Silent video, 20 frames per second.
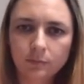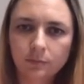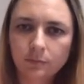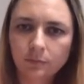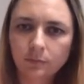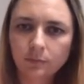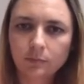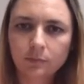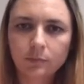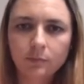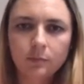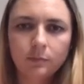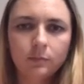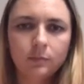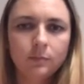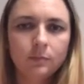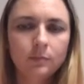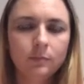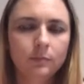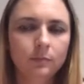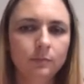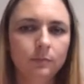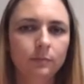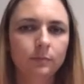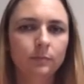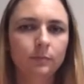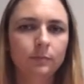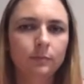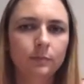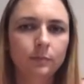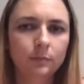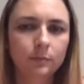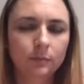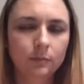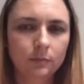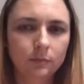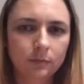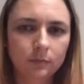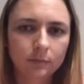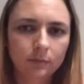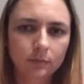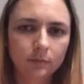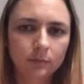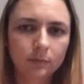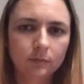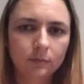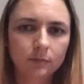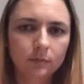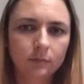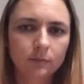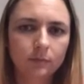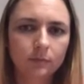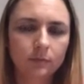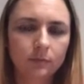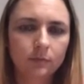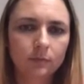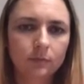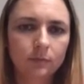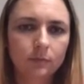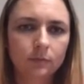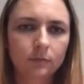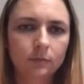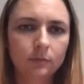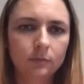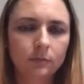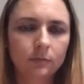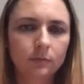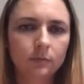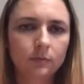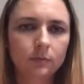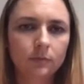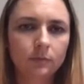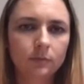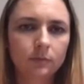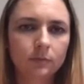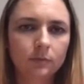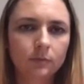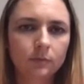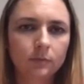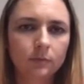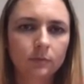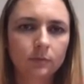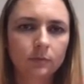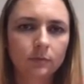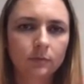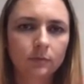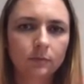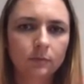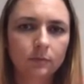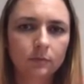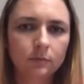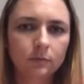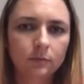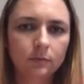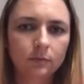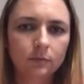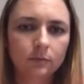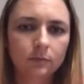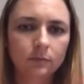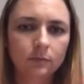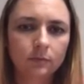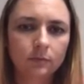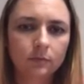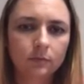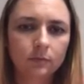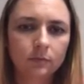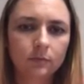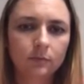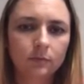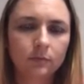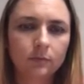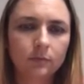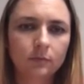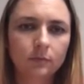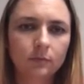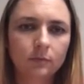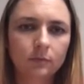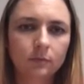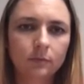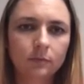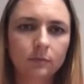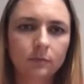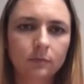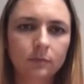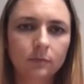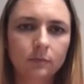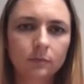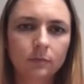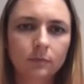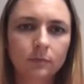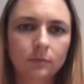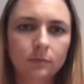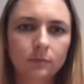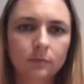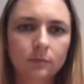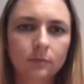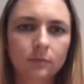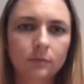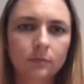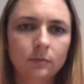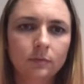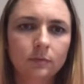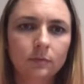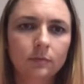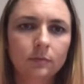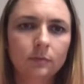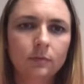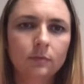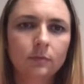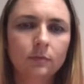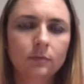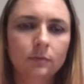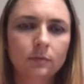(not speaking)